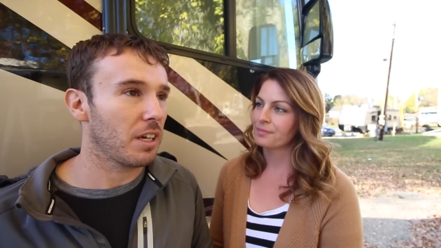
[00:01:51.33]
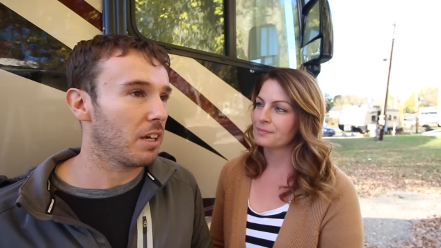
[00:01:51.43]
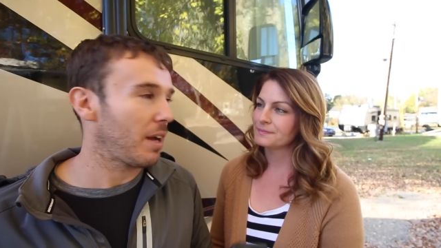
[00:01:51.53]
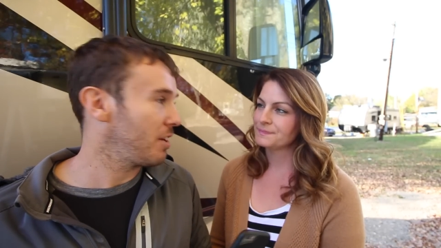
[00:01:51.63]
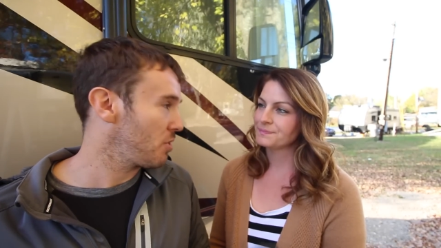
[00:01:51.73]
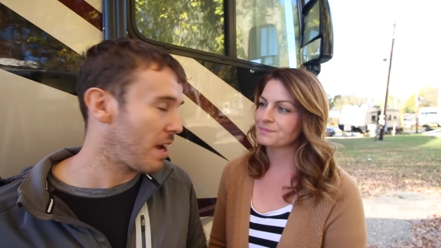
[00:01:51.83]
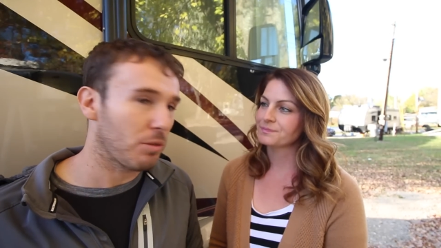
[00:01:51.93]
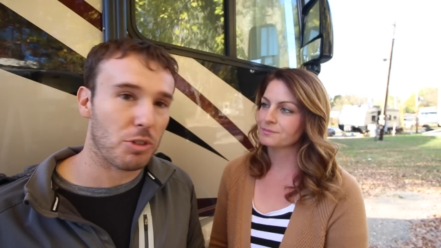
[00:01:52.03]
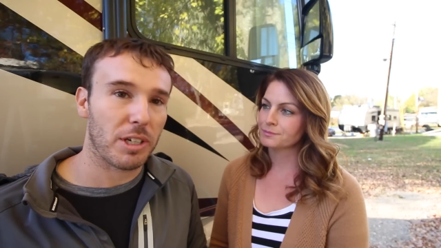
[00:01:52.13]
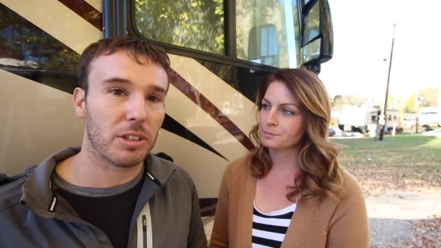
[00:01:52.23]
Speaker 1: Uh, had a
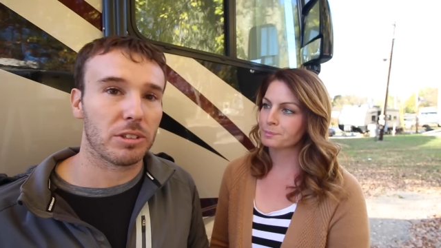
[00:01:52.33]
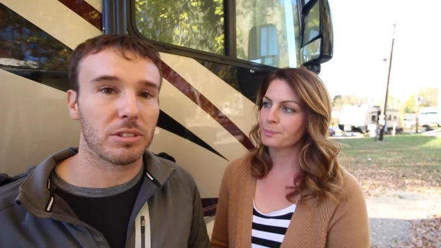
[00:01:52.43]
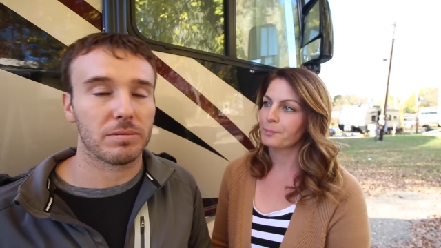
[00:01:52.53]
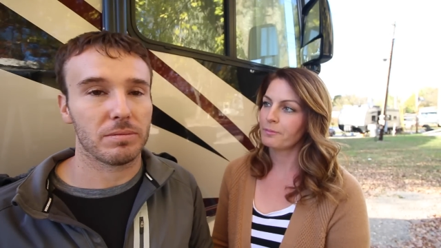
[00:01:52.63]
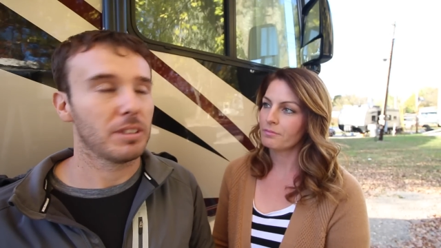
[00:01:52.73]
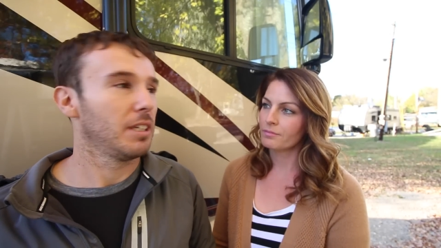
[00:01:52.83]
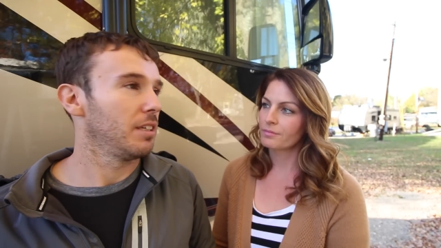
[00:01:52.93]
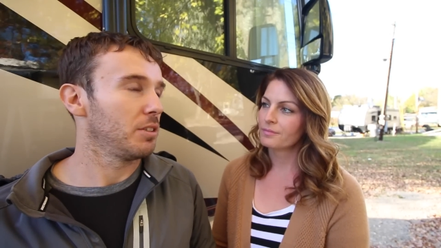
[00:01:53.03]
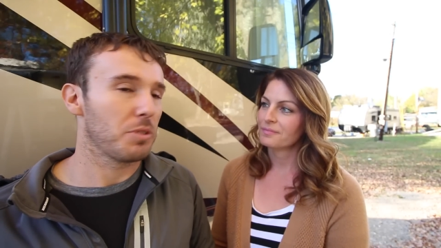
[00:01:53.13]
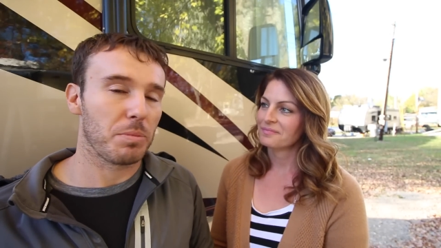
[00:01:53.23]
travel trailer,
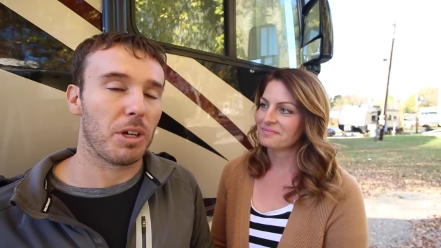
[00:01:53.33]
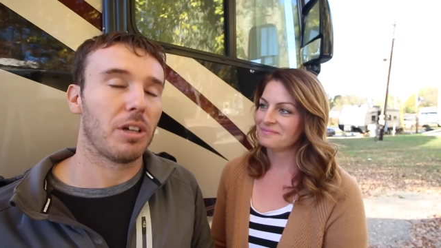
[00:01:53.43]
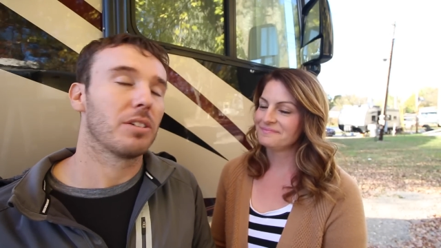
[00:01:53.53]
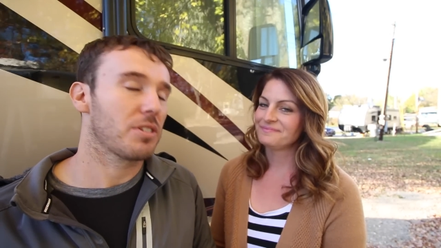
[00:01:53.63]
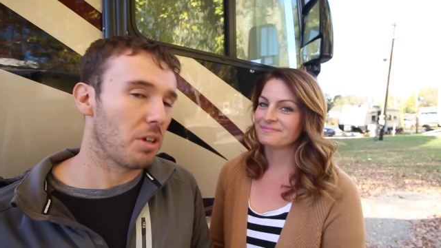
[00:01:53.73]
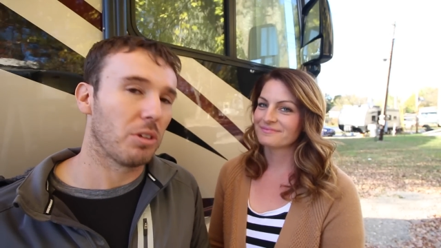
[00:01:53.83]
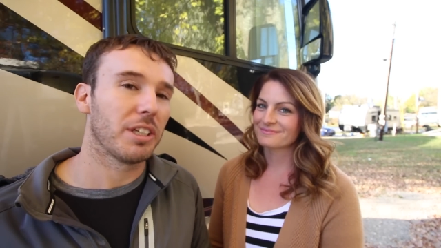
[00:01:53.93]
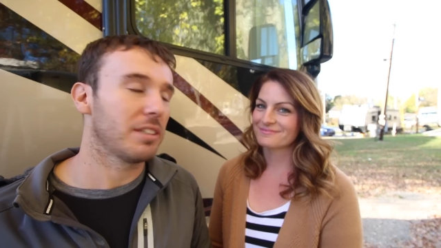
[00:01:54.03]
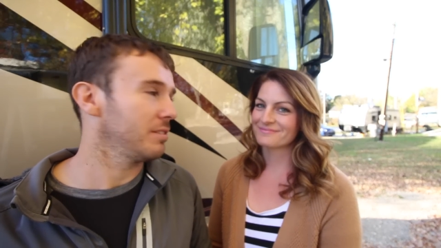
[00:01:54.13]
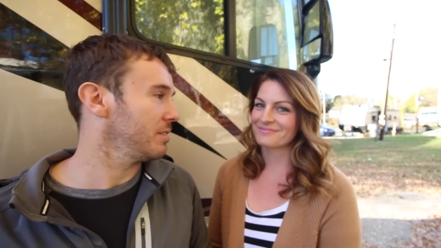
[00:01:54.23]
too small,
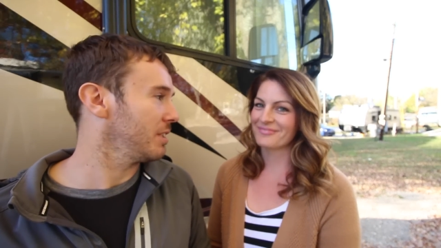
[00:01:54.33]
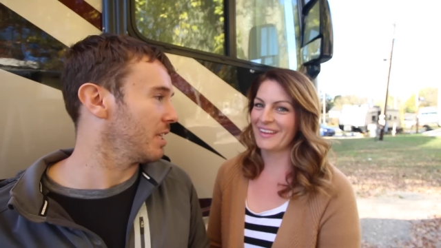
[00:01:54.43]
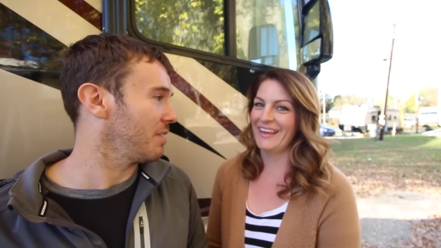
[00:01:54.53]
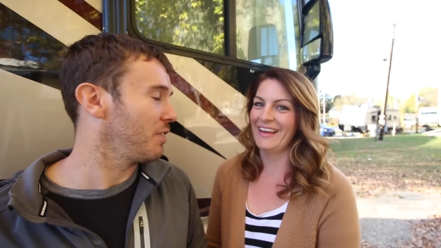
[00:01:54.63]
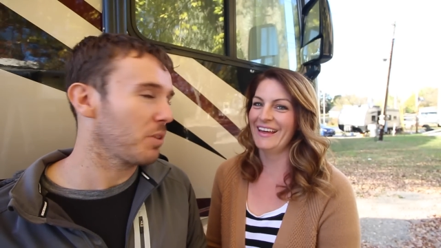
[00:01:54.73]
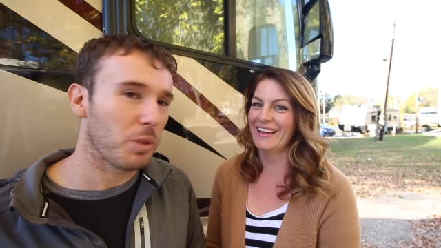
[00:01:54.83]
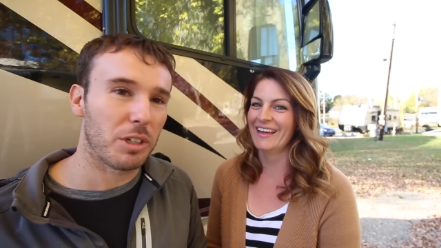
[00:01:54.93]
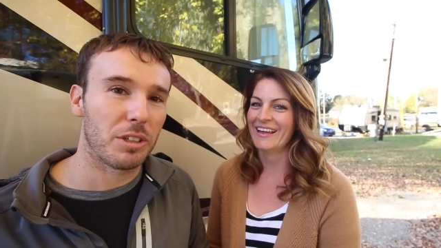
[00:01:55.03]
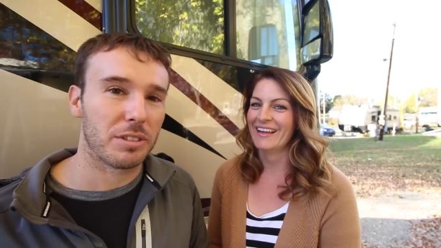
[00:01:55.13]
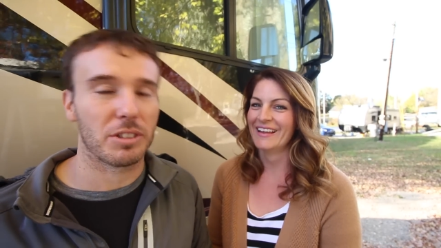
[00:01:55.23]
sold it. Got the fifth
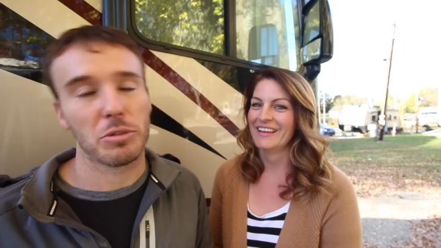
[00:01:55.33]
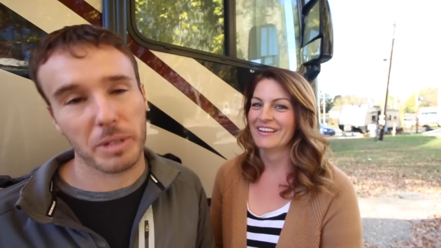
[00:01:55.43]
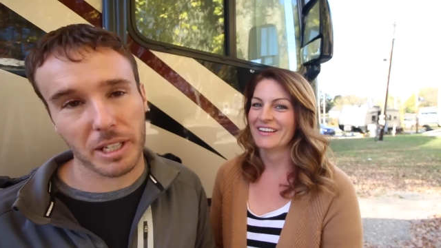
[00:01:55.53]
wheel, too